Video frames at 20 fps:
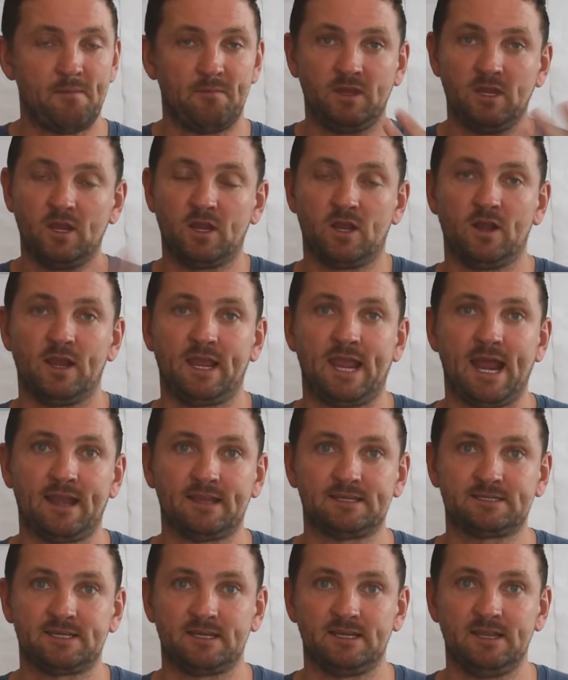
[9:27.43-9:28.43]
you're going to get a
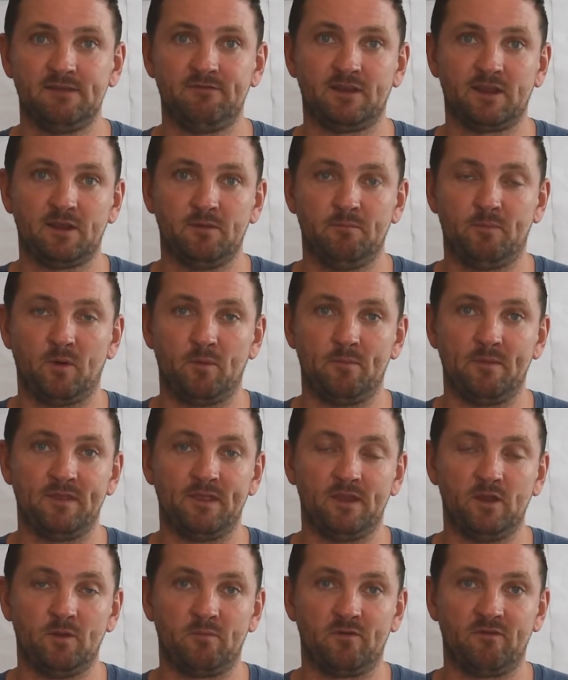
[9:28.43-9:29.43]
significant bump in
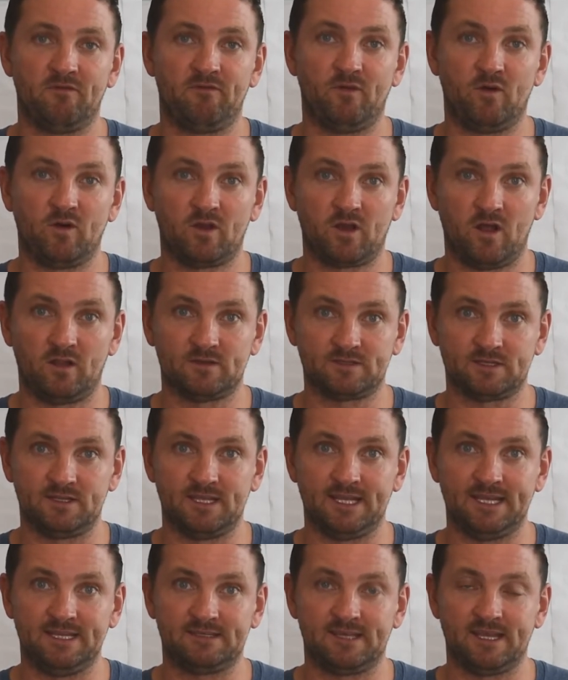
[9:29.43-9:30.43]
the number of phone calls and
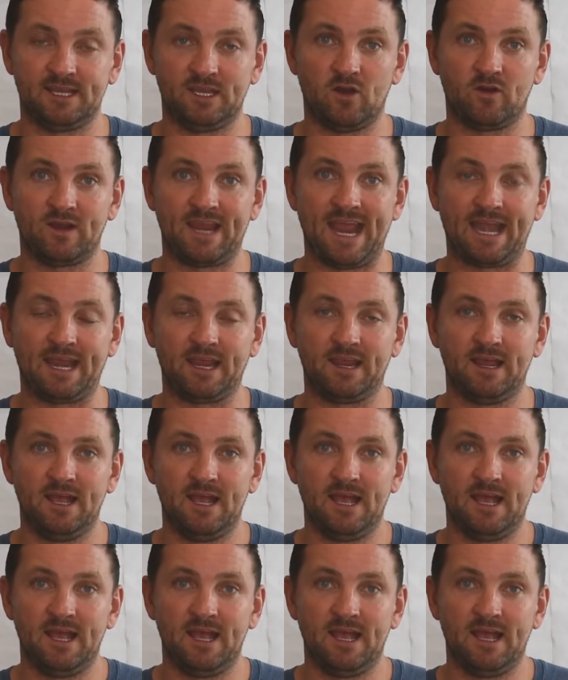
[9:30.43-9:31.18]
leads that you're getting